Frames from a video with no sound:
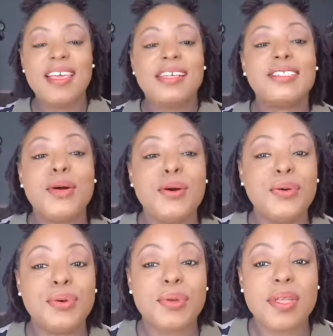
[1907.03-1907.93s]

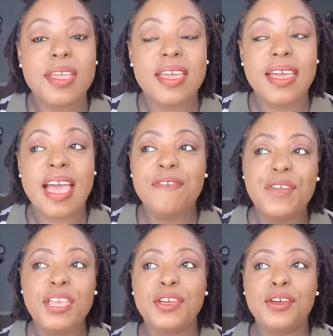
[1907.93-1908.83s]
So I
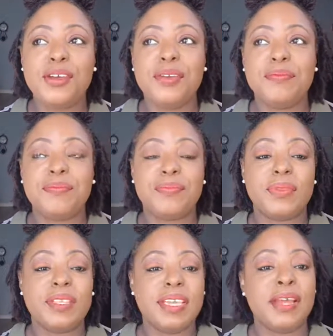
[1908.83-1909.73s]
figured,
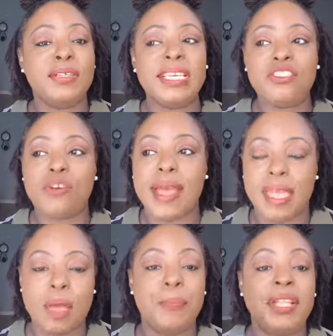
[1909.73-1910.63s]
you know, let's try
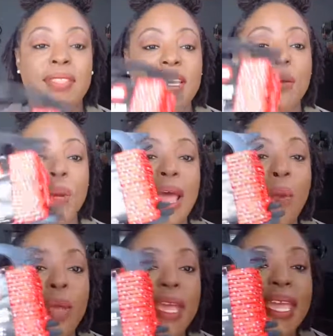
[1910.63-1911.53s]
it. But then when I
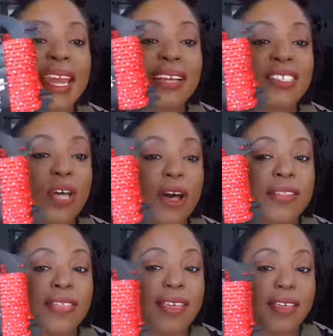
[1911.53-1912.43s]
went and I
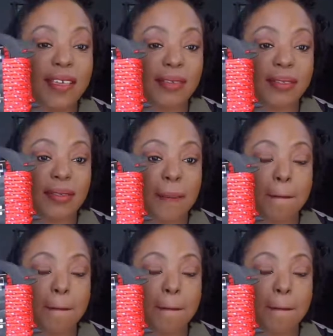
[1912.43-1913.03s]
saw these